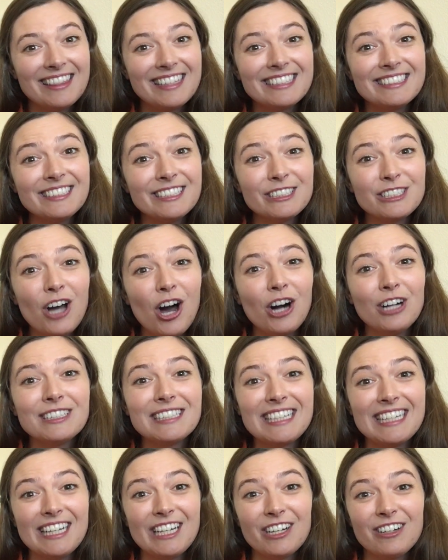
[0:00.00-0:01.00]
this is
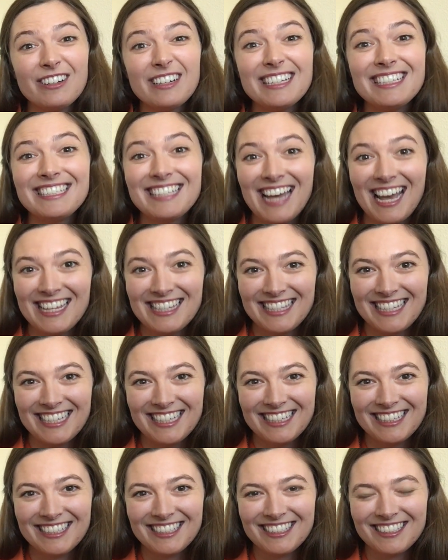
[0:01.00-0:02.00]
called
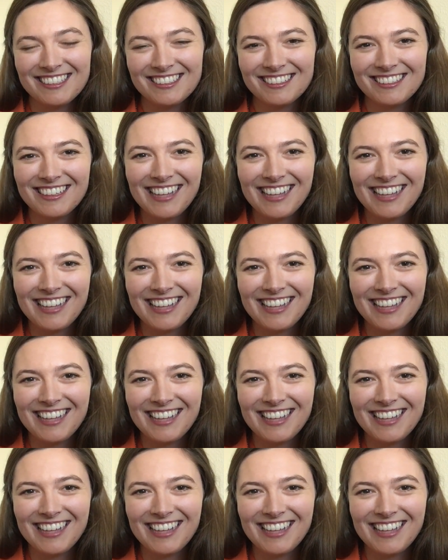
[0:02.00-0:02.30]
iridescence.